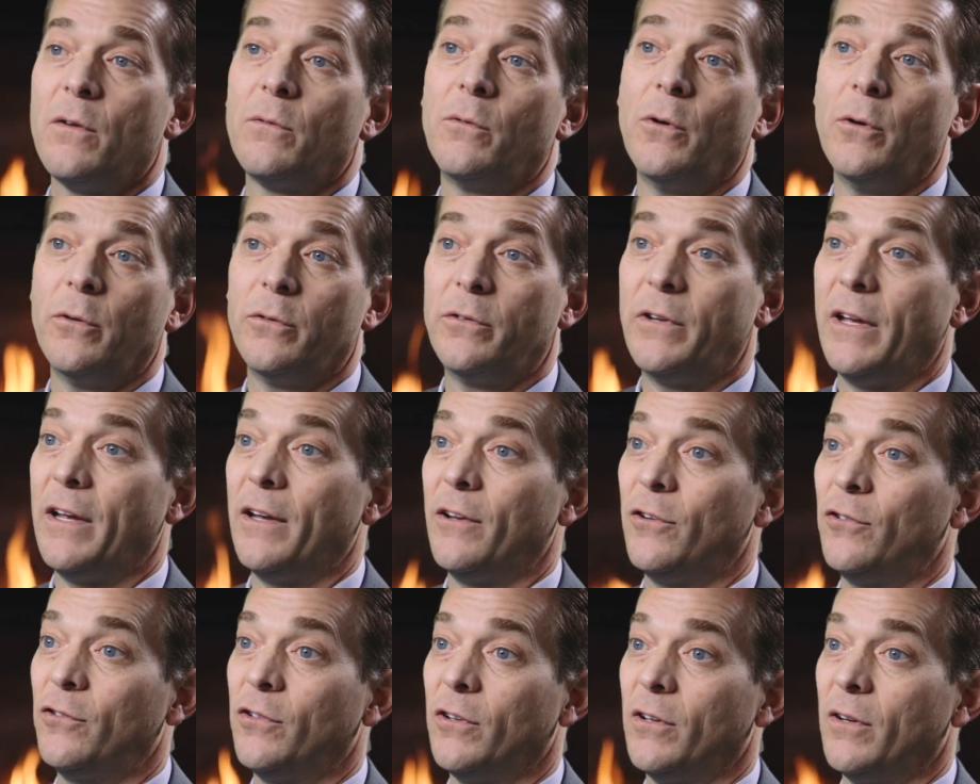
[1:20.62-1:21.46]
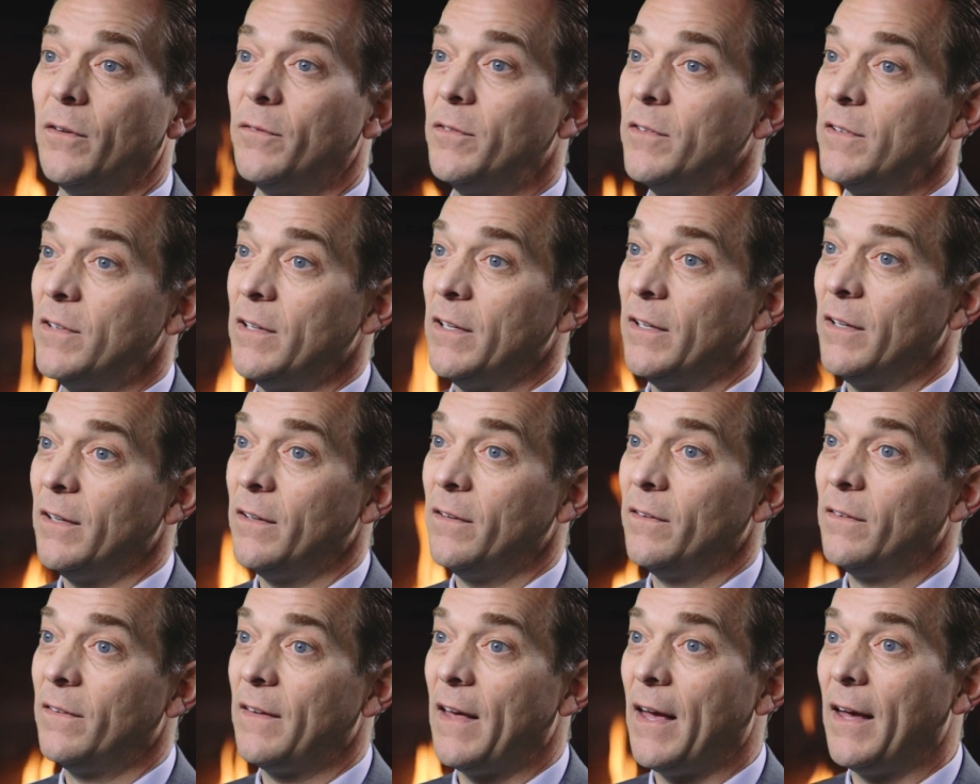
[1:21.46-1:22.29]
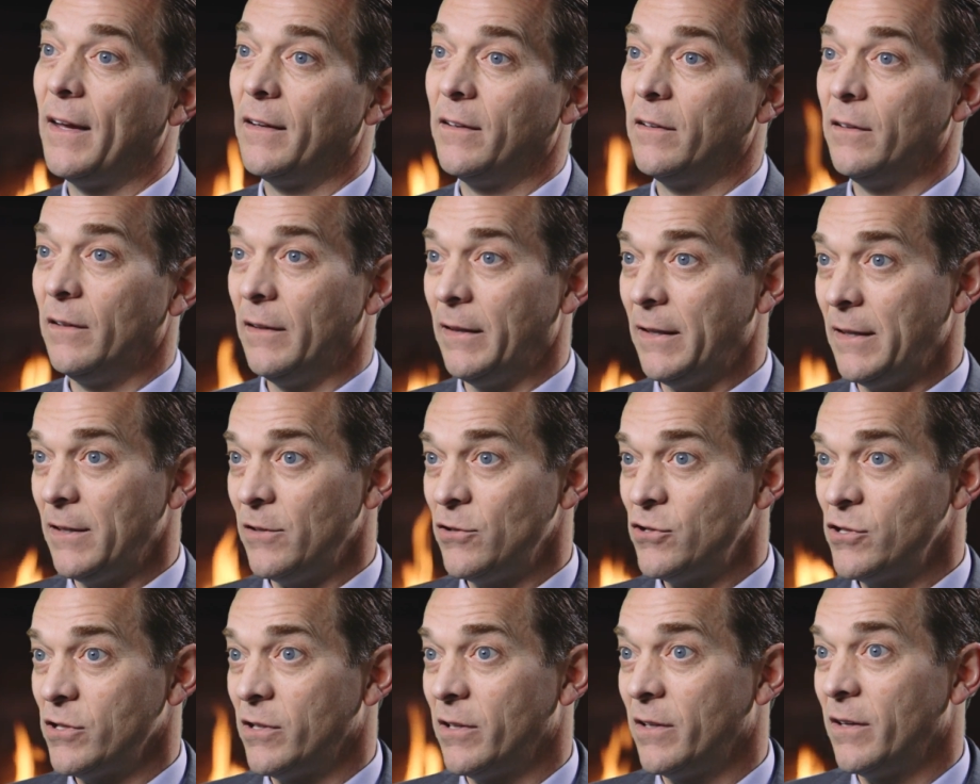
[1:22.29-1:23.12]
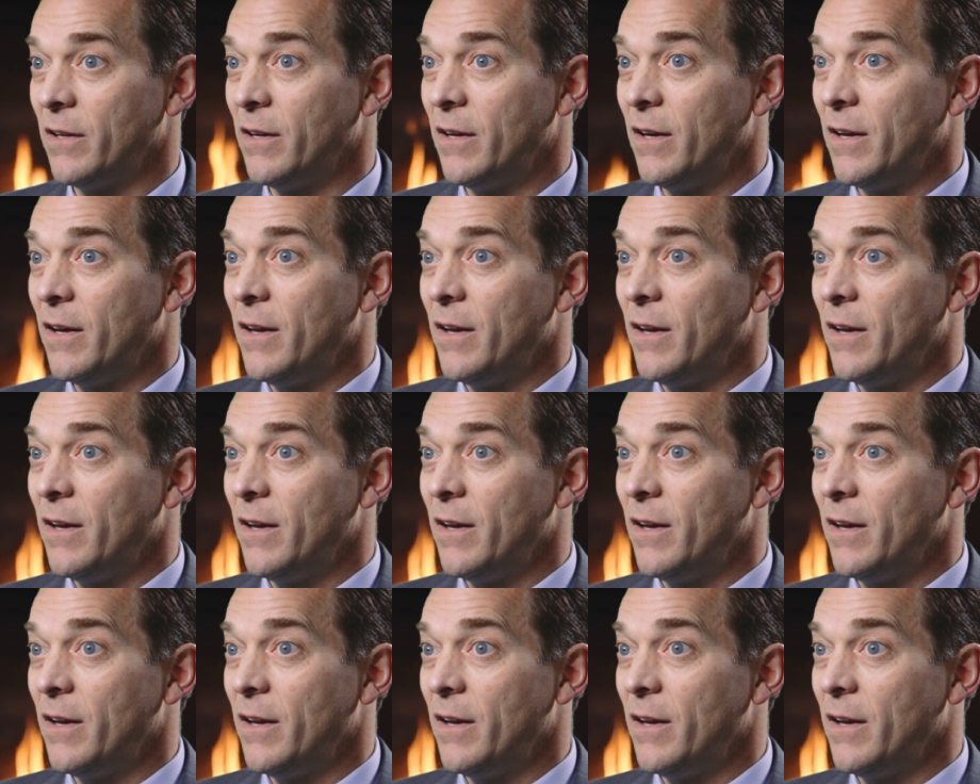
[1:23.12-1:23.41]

Rotation of teeth, angulation.